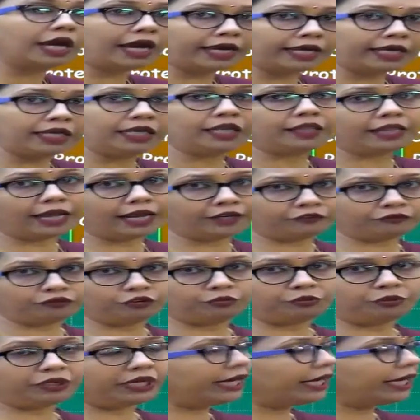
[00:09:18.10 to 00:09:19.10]
9, that
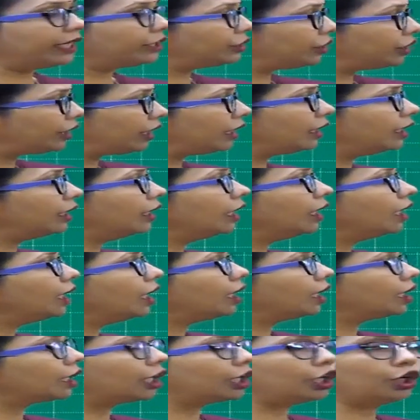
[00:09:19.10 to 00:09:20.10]
would be 18
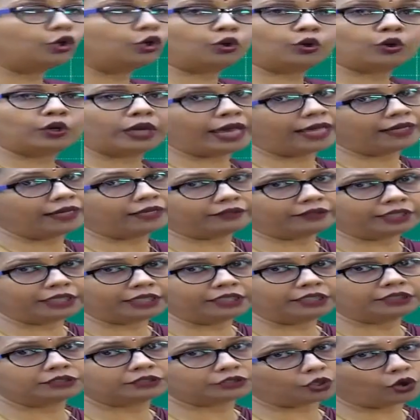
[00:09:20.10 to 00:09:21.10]

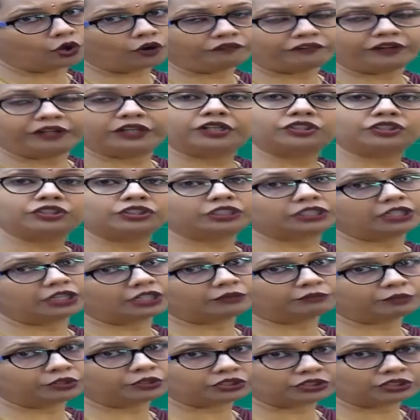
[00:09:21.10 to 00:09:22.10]
kilocalories of energy
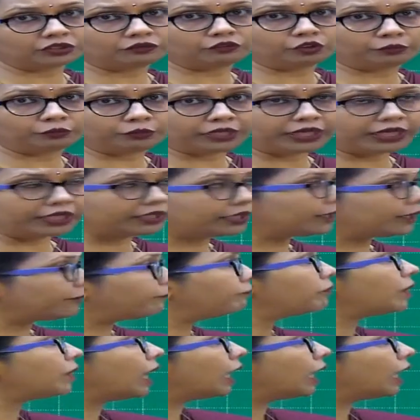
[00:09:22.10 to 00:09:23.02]
that person would be getting.